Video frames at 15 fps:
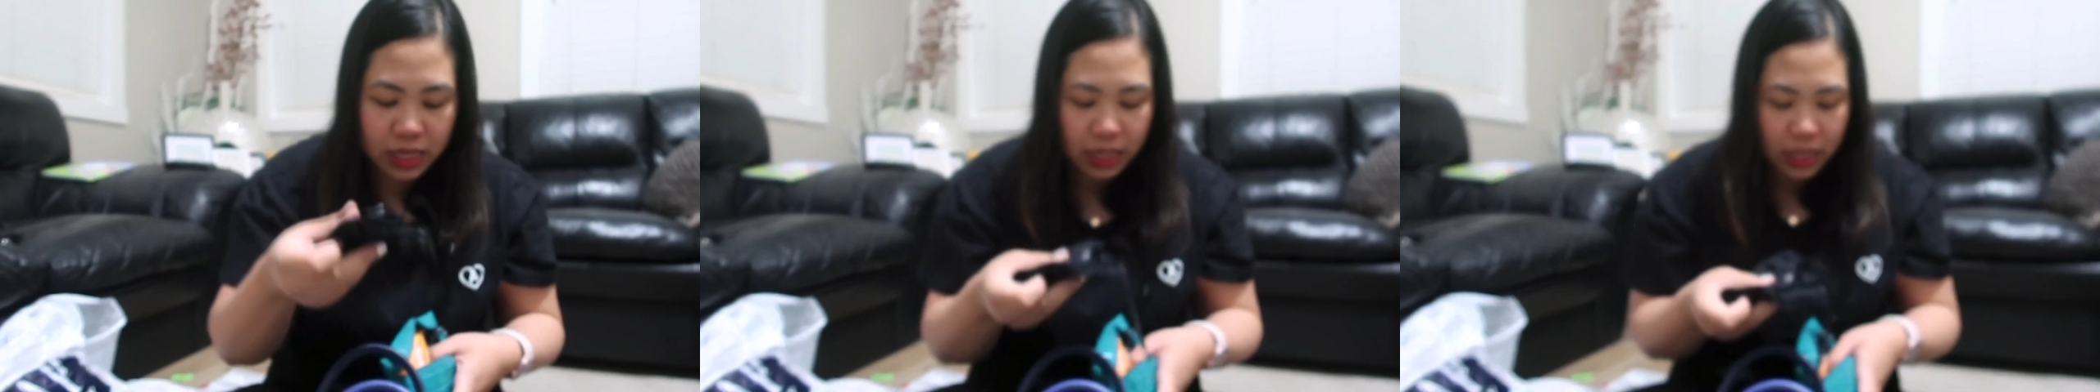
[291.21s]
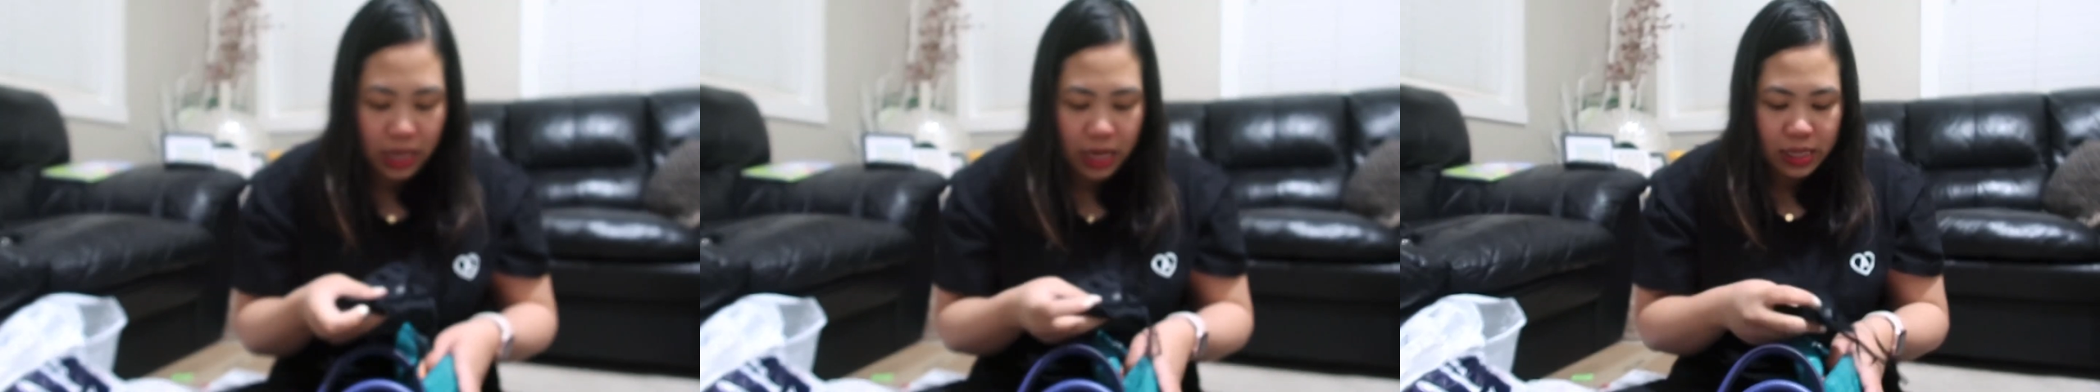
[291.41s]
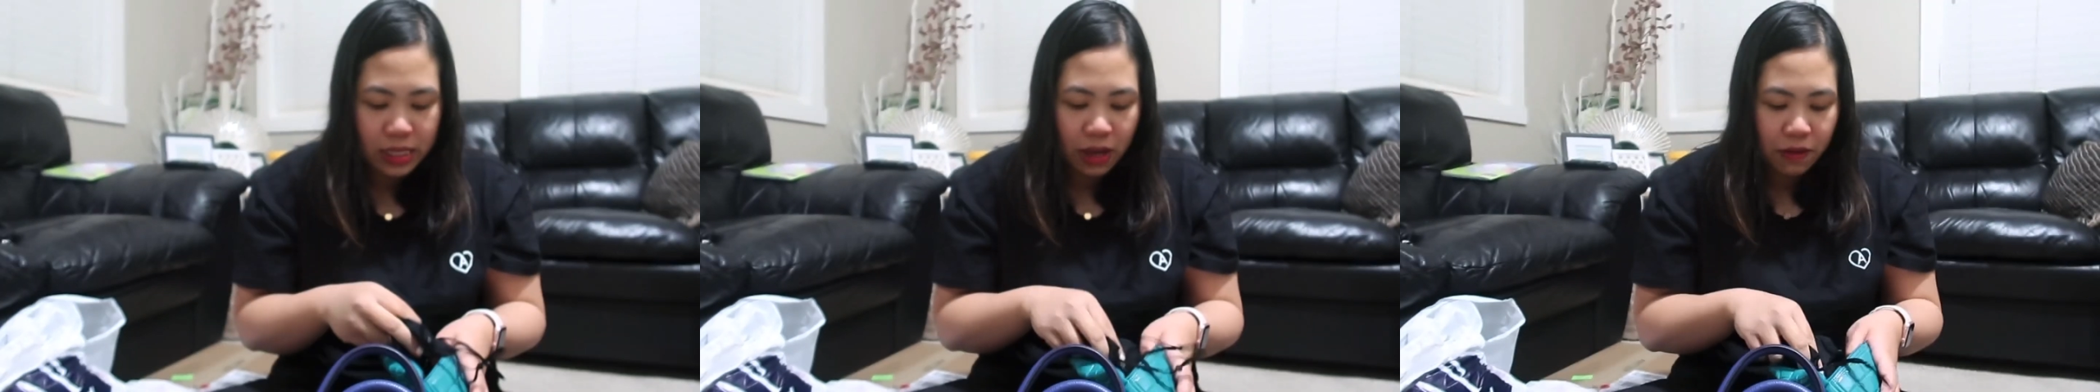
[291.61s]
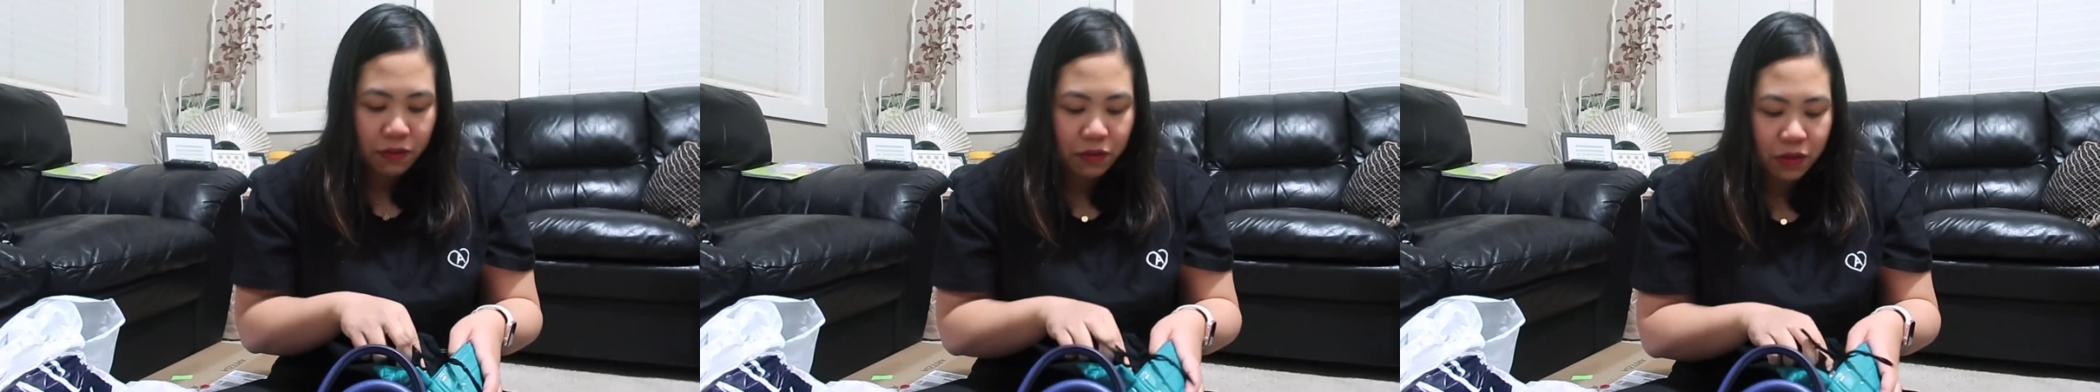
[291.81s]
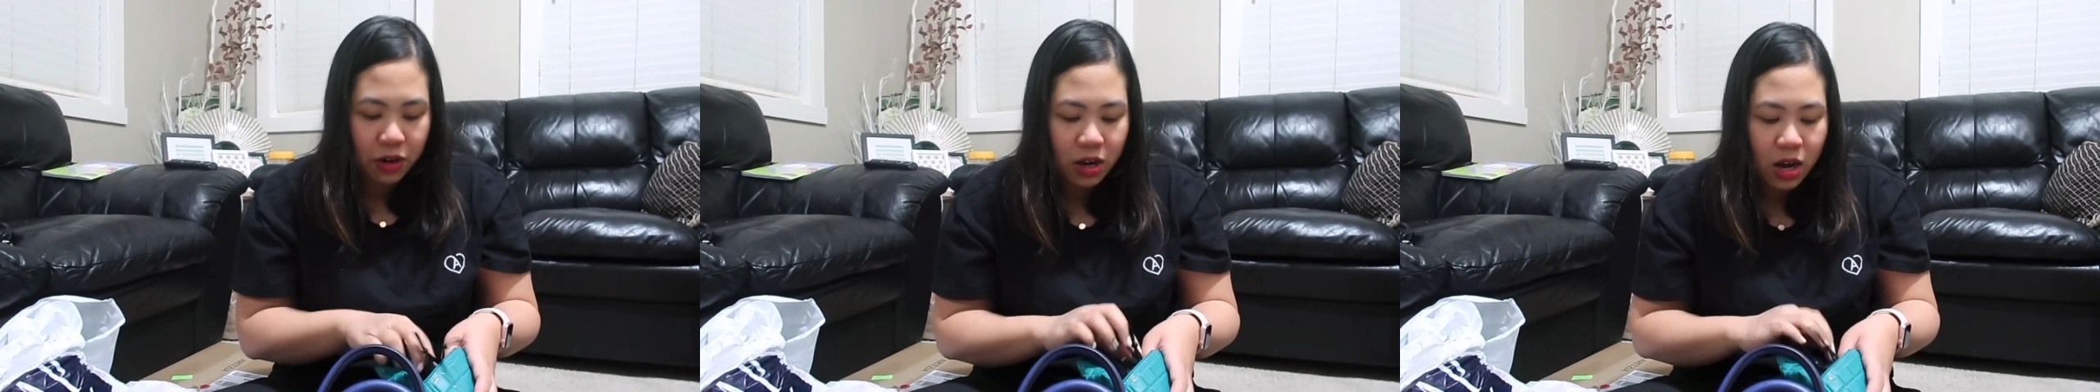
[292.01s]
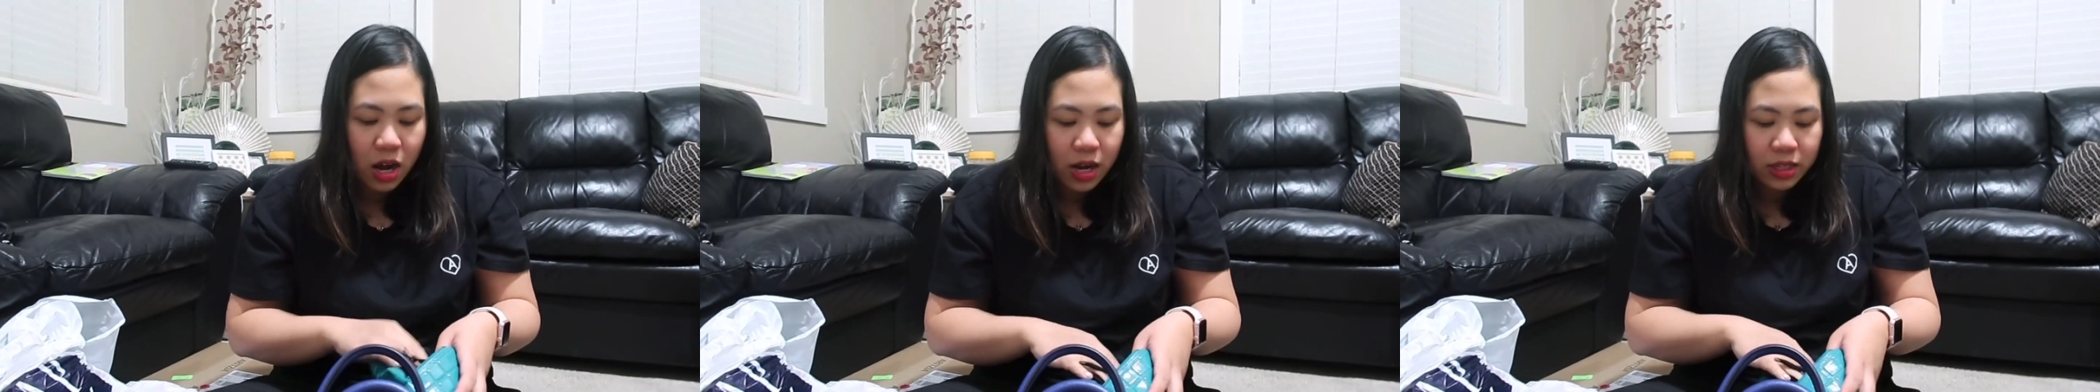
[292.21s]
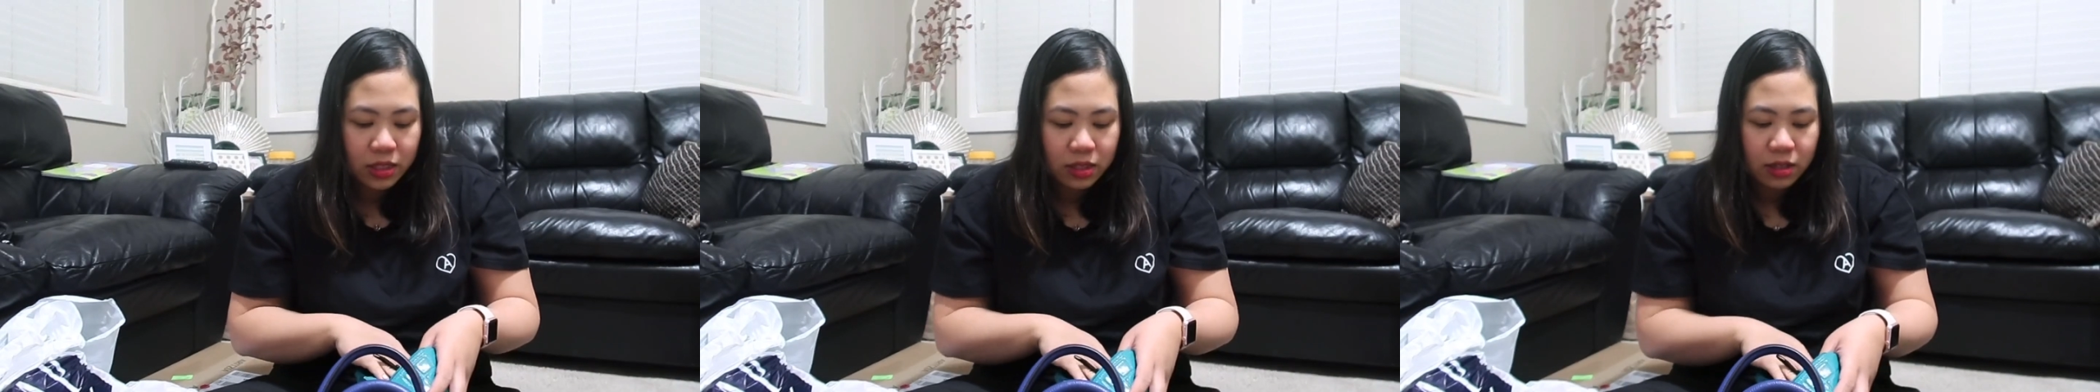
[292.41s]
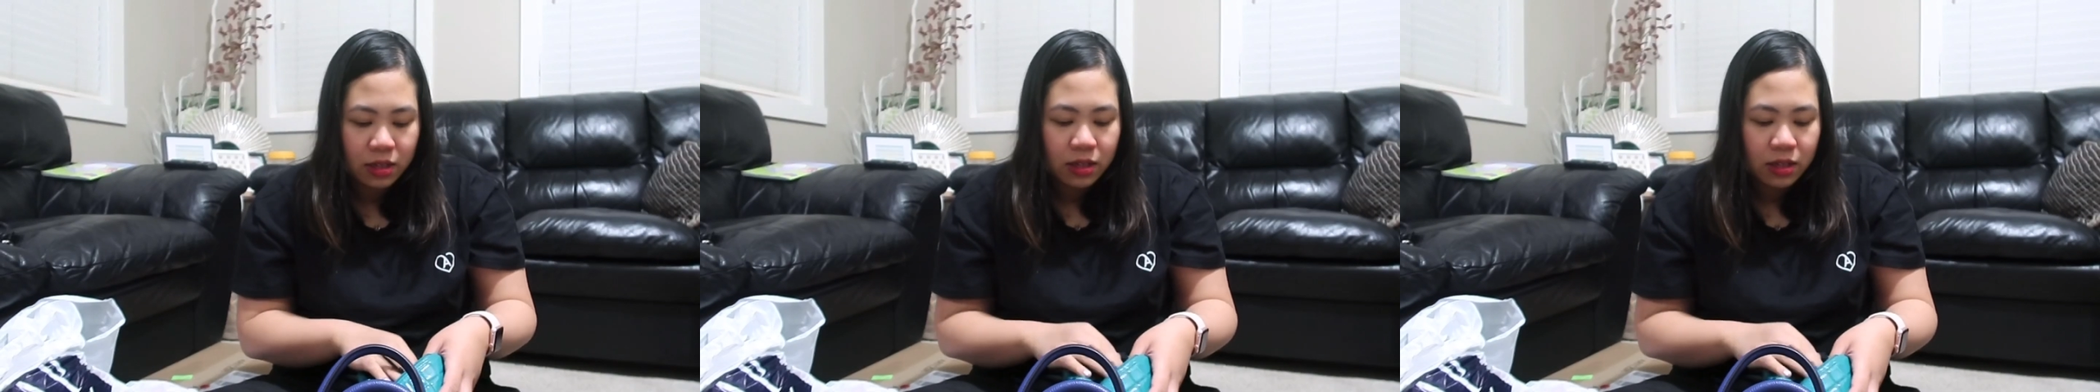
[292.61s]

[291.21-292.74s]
in case I forgot.